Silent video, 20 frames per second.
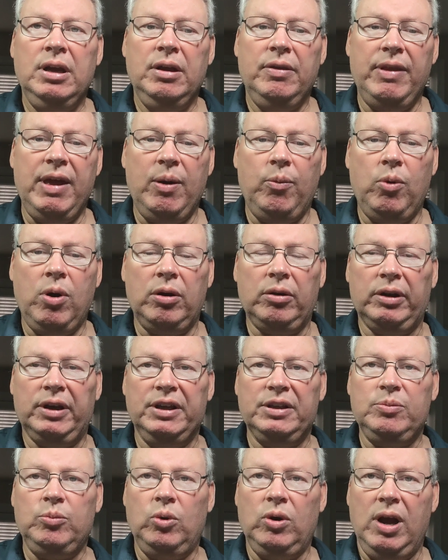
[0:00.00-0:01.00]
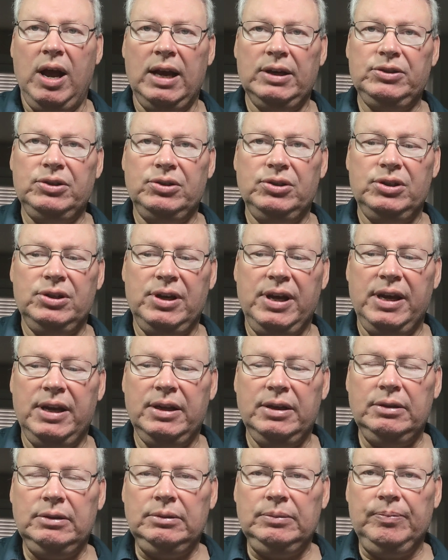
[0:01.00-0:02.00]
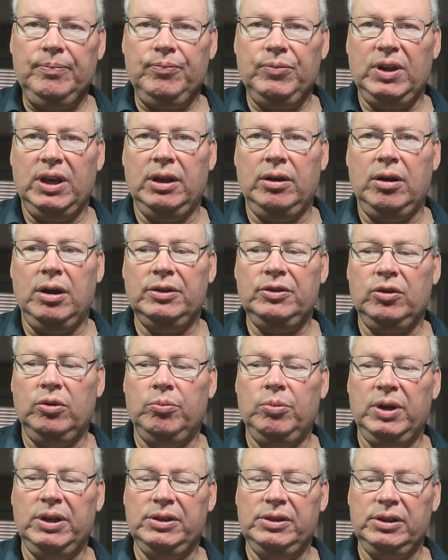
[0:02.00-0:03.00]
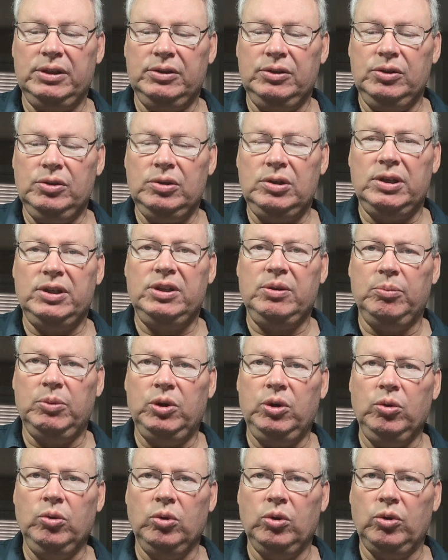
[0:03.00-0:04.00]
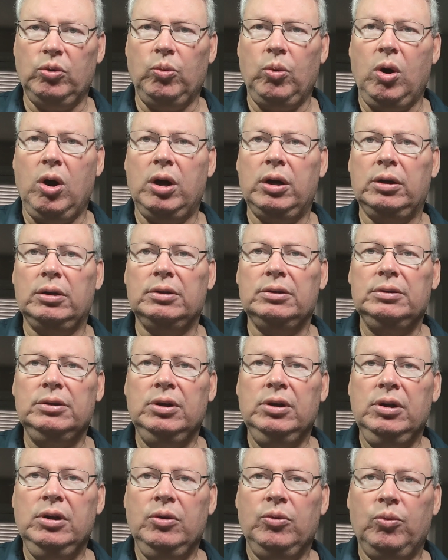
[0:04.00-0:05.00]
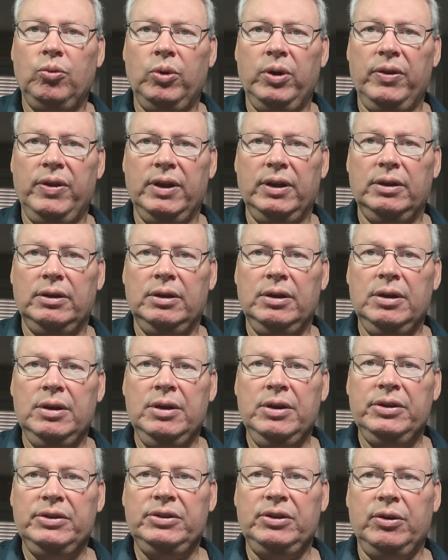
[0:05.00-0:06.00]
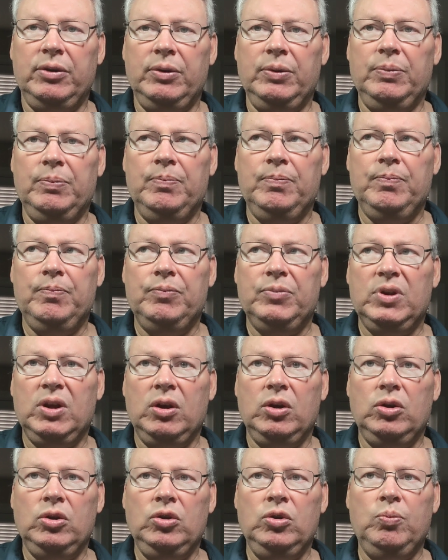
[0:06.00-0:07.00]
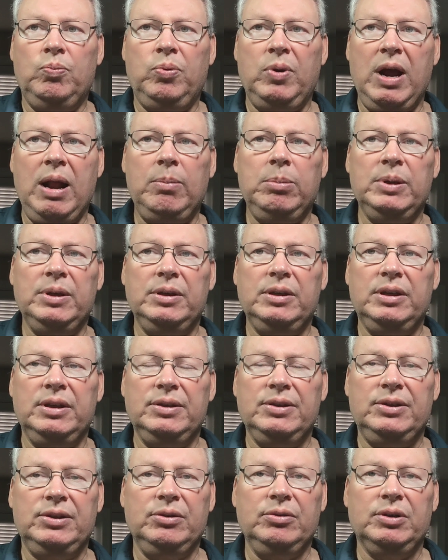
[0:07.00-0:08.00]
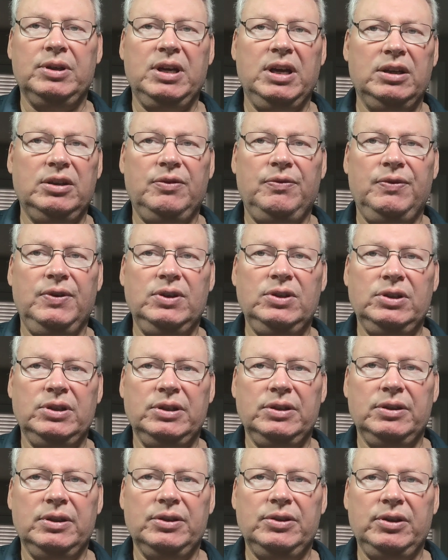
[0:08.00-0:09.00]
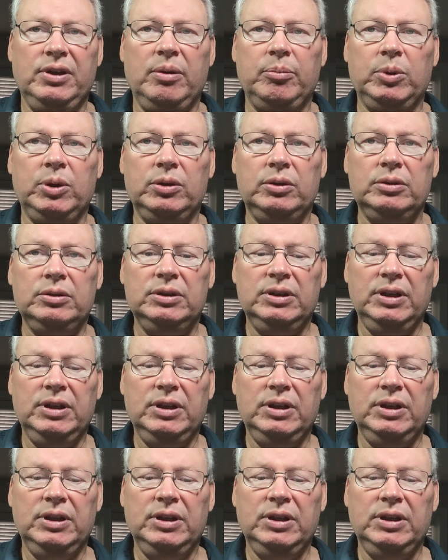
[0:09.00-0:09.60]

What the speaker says: that water gets more oxygenated and also brings in usually some cooler water with it. So you probably can still catch fish in the summer